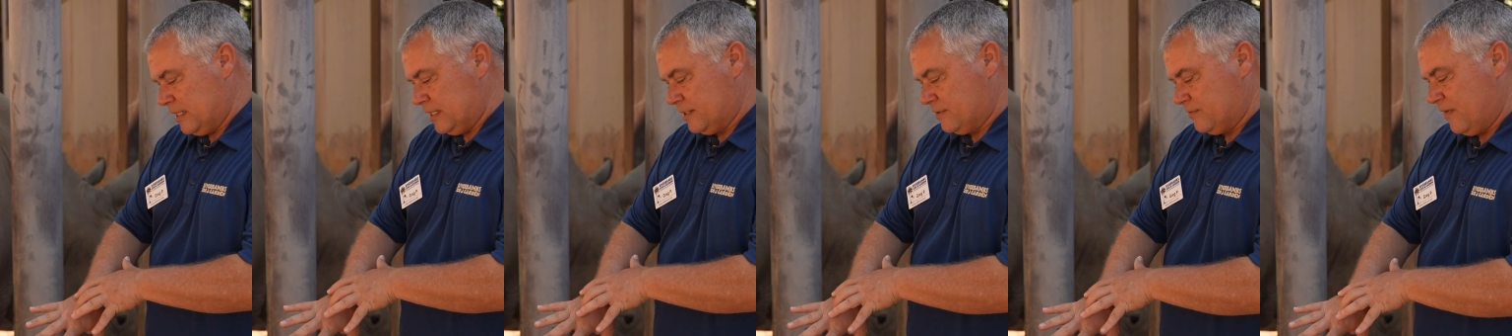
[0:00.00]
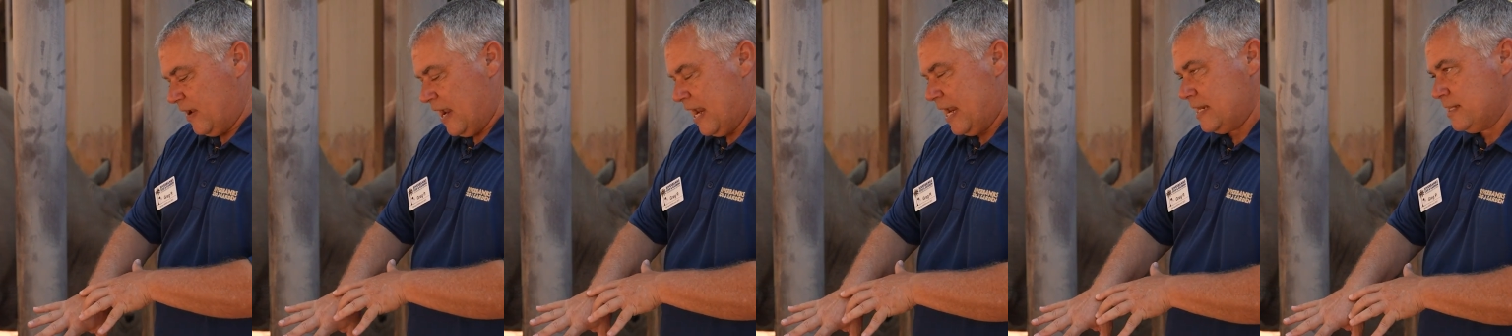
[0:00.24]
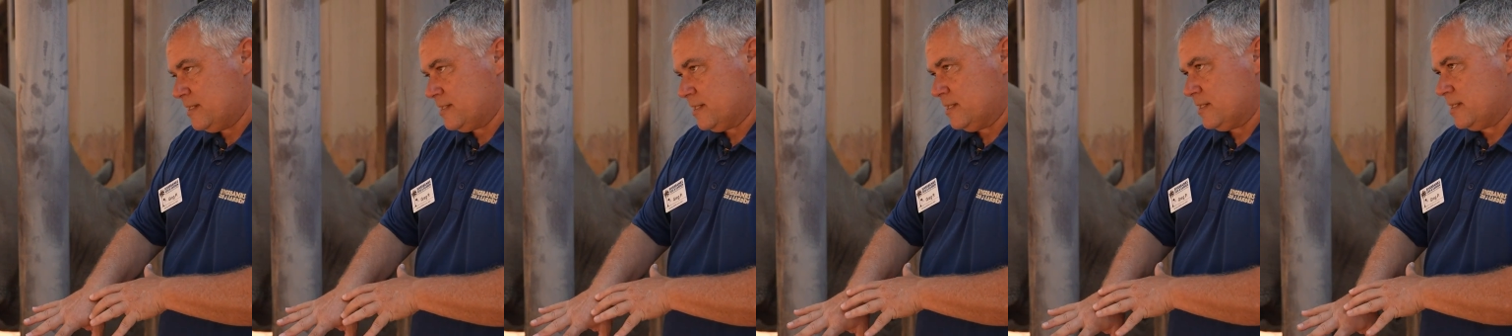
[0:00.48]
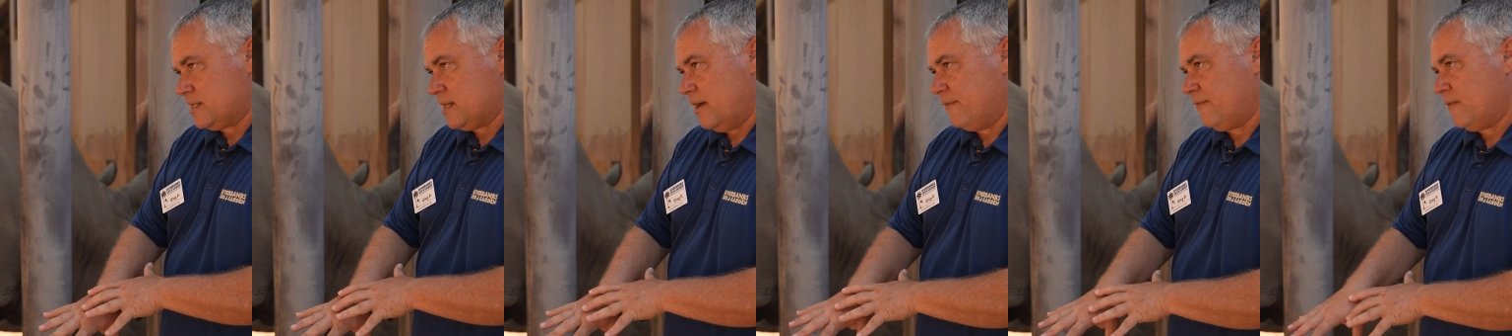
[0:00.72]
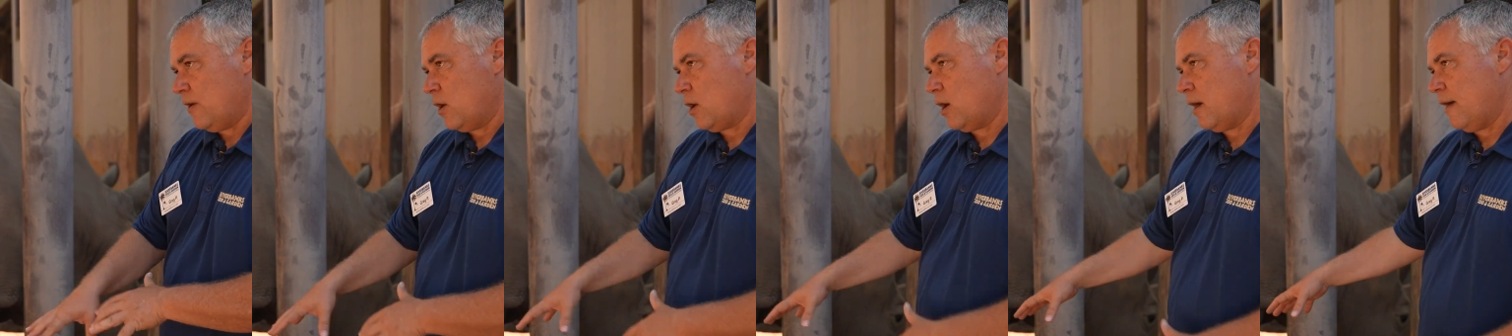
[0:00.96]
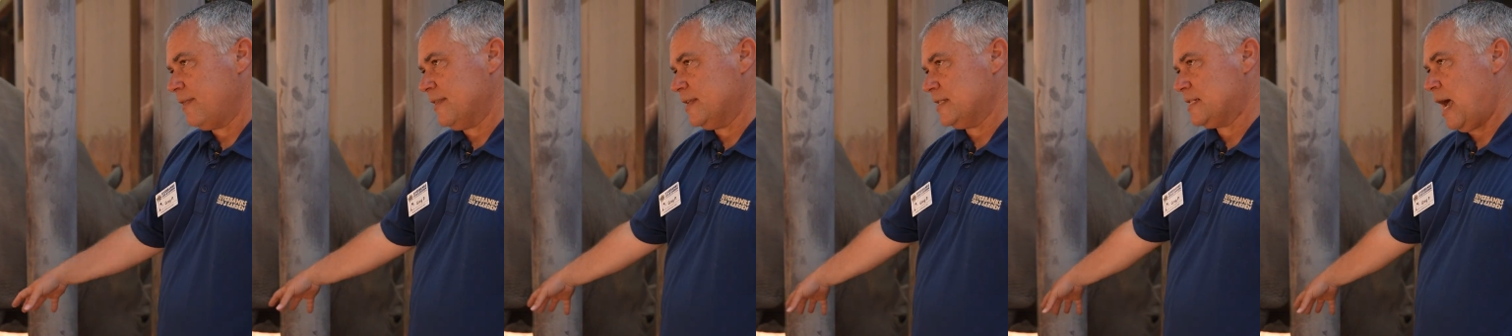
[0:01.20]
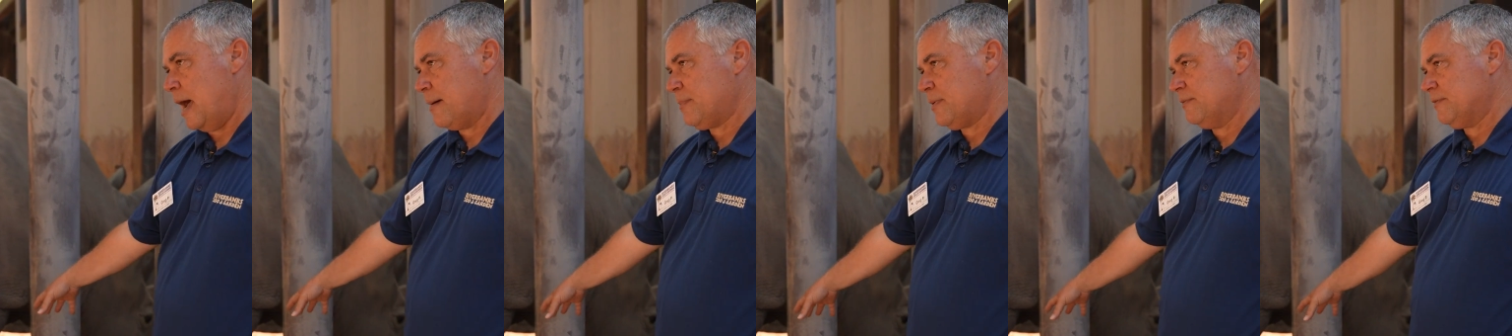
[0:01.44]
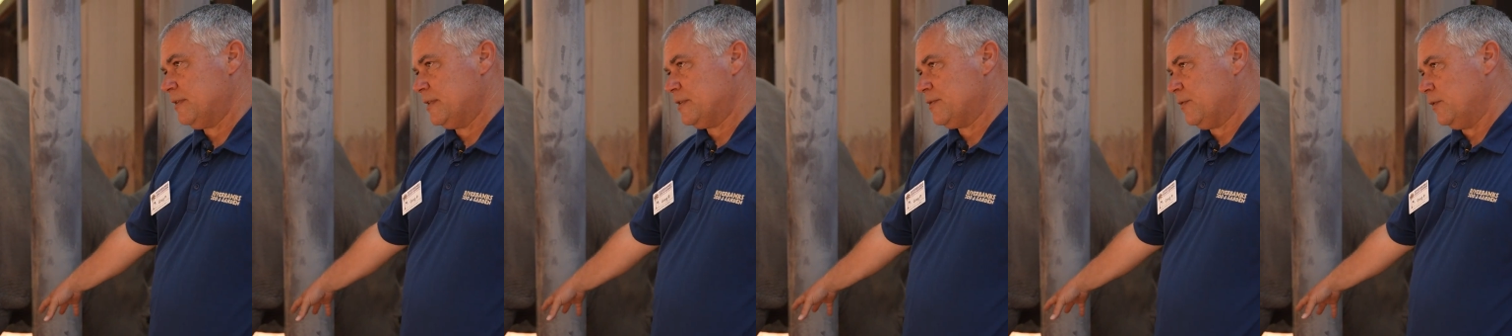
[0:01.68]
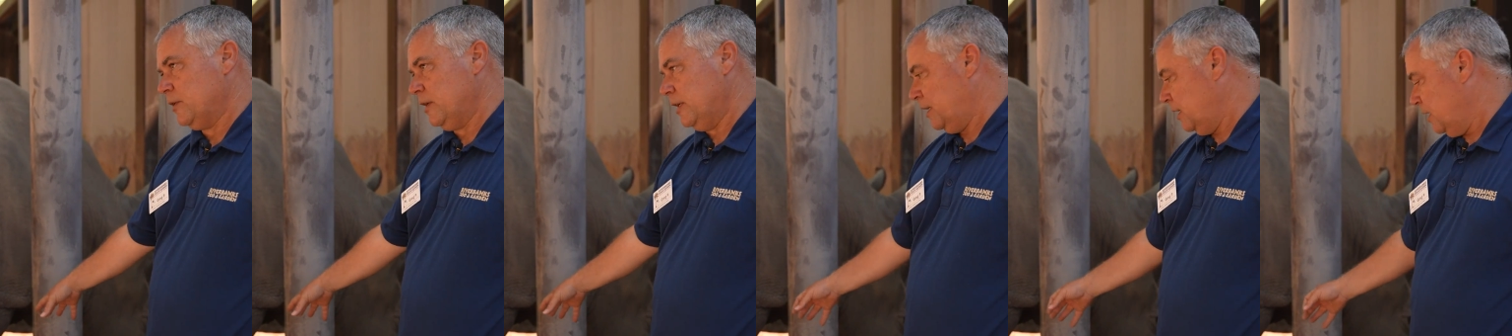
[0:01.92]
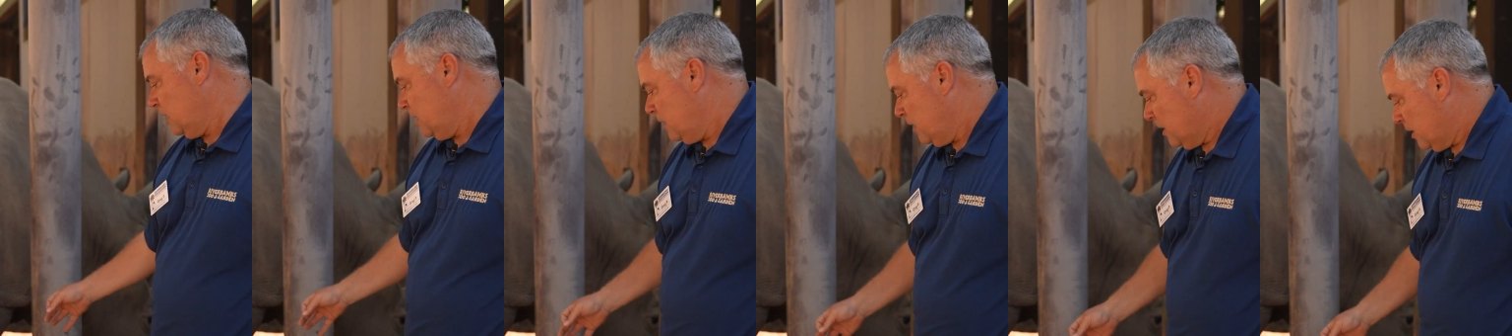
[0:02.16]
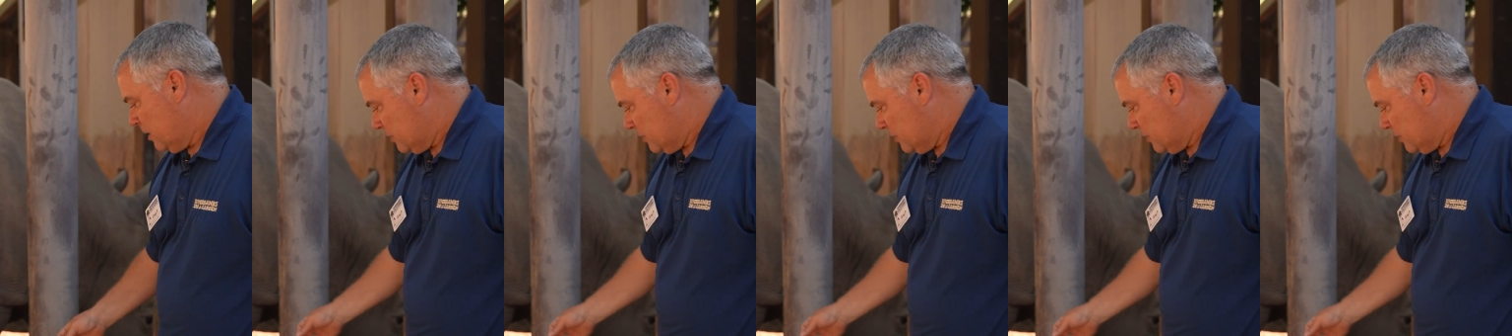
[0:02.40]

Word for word: these veins and stuff are on the top of his foot. Oh,